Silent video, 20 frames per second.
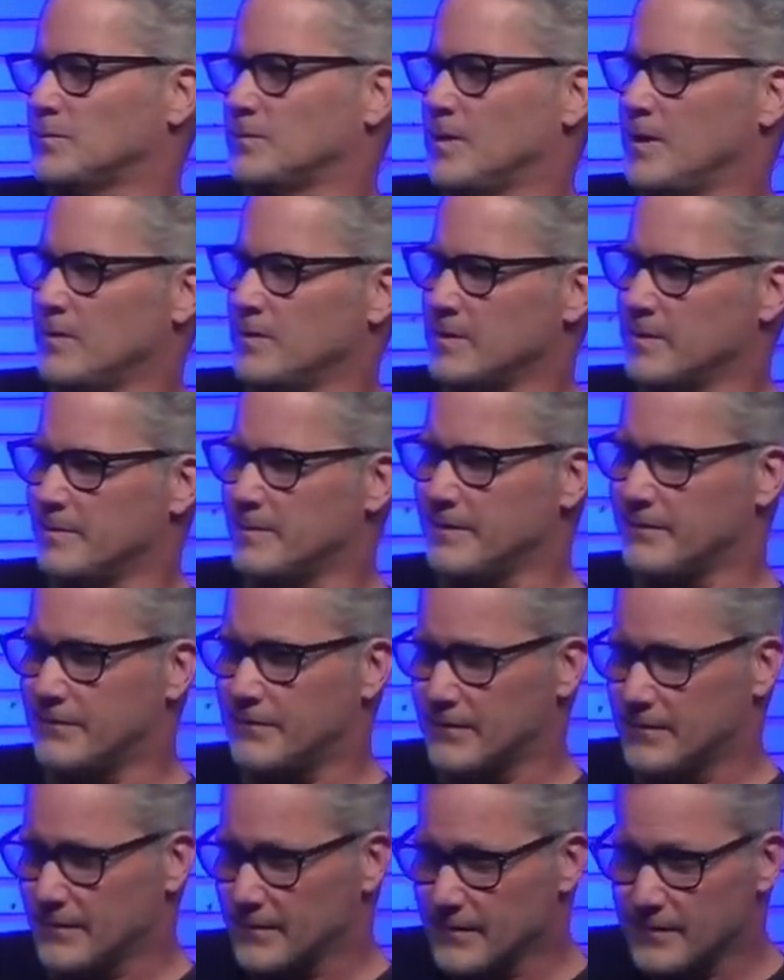I want to be
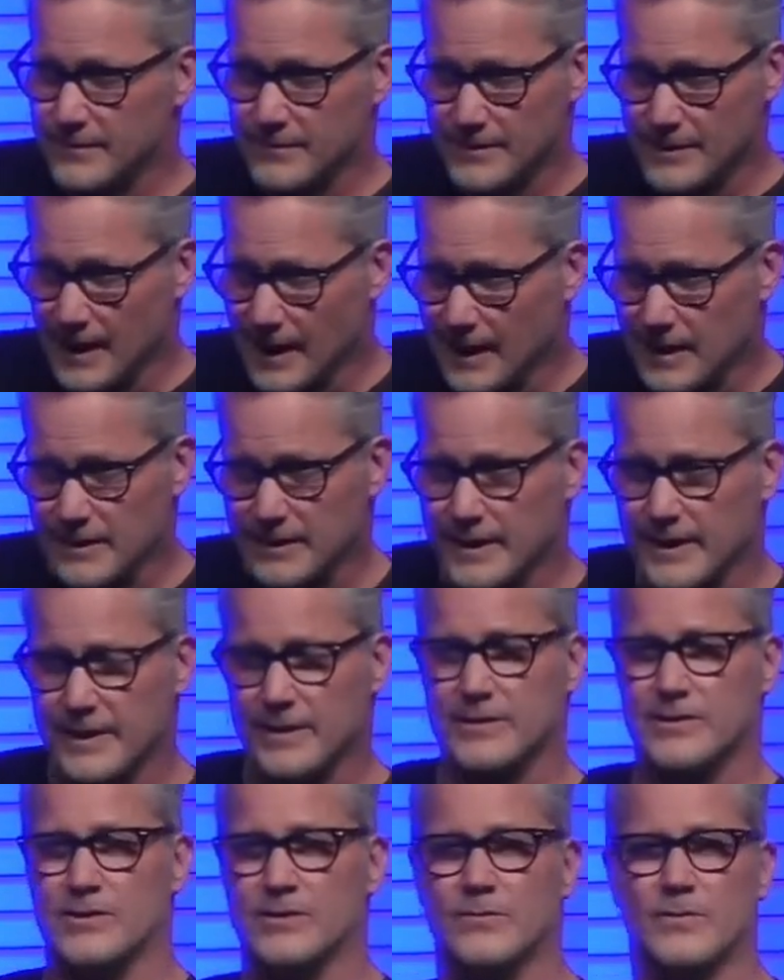dialed
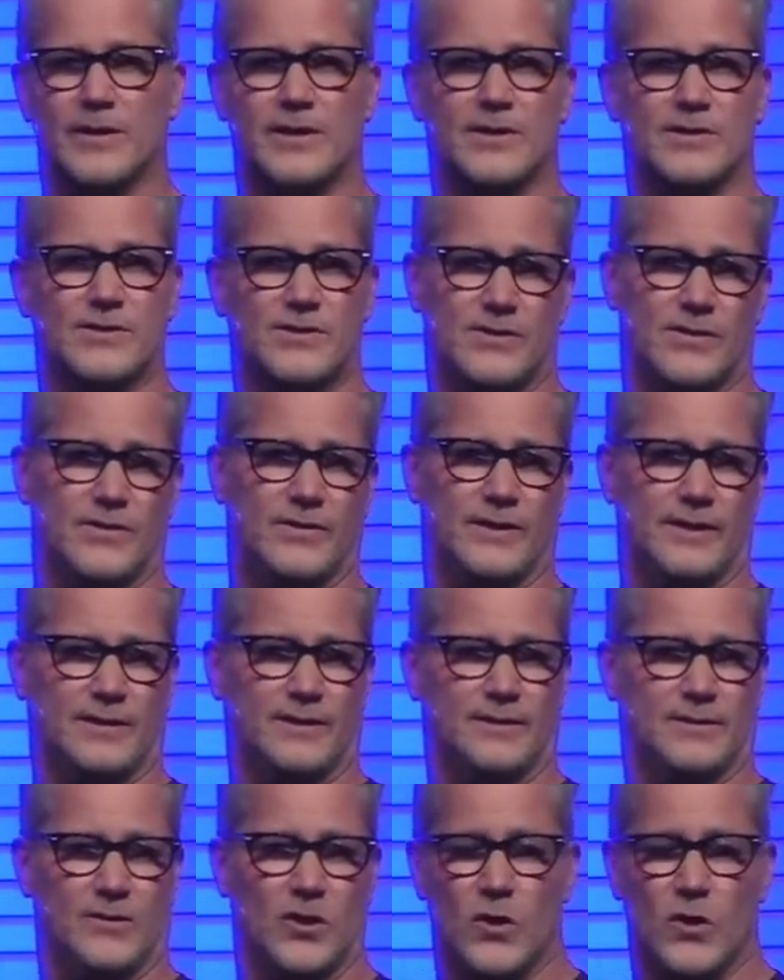into what he's doing